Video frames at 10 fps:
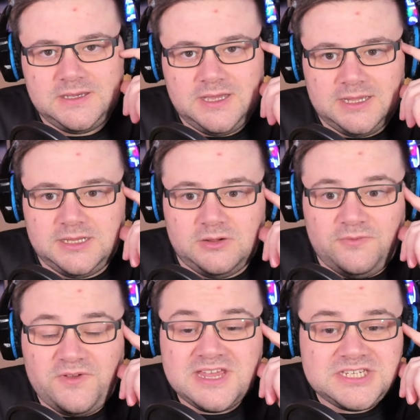You know, at
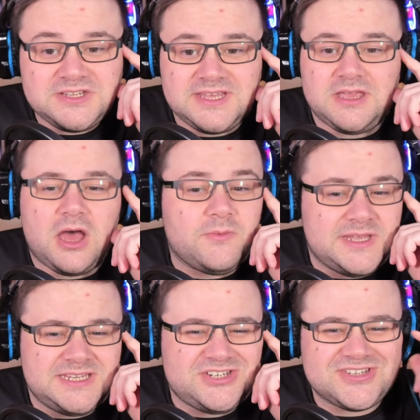first you think, oh,
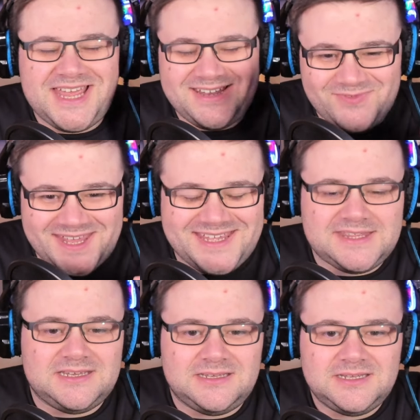he's just kind of like
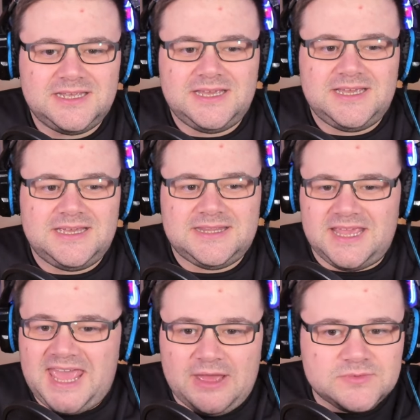the
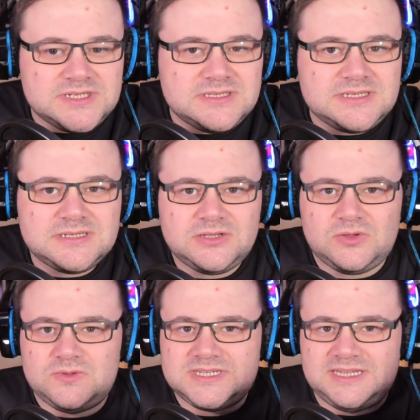accountant
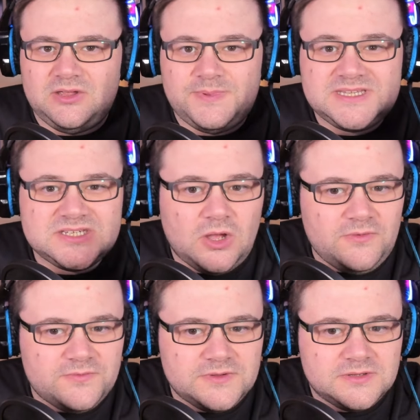who's a little bit
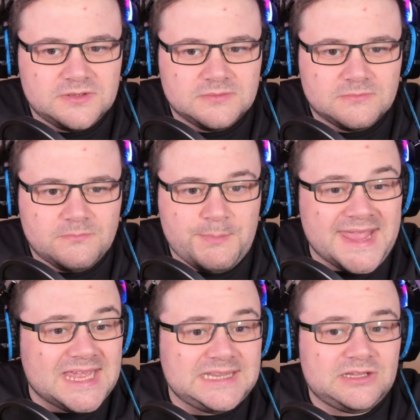soft, might
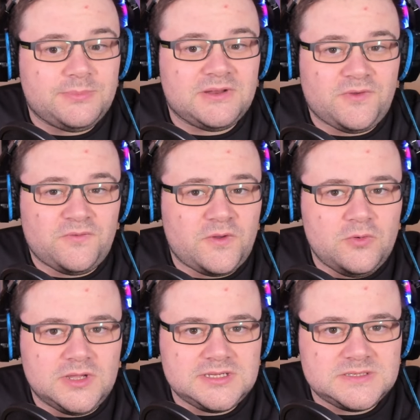get a little bit of a
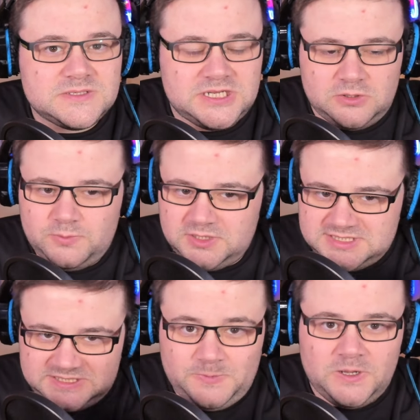focus, you know, because
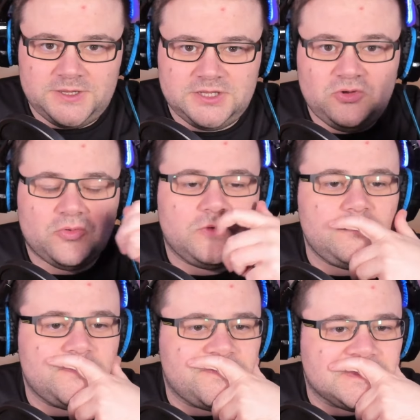he's part of the crew.